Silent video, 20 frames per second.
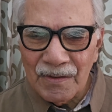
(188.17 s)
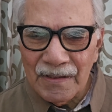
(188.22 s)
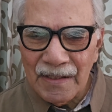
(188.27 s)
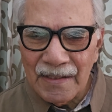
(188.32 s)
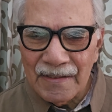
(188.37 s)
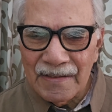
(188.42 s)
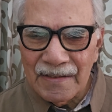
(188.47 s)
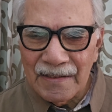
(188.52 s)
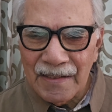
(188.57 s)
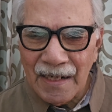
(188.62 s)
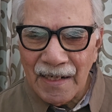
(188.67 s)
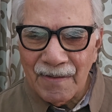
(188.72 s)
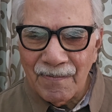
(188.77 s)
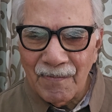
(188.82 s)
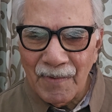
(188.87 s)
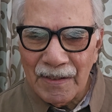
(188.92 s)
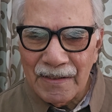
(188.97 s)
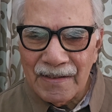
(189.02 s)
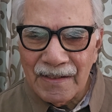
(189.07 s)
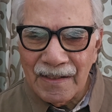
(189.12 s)
that the right
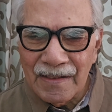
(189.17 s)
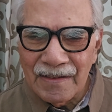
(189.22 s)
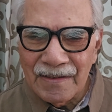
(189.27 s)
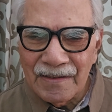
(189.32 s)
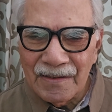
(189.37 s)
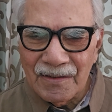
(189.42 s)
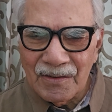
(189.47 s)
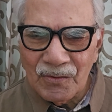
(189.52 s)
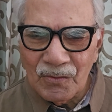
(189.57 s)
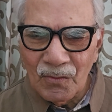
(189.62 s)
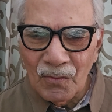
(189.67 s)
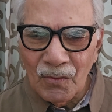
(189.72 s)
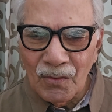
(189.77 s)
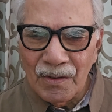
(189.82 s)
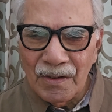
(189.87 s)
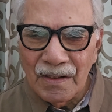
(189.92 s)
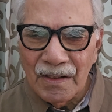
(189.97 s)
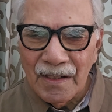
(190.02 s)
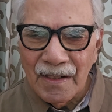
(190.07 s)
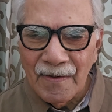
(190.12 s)
material is issued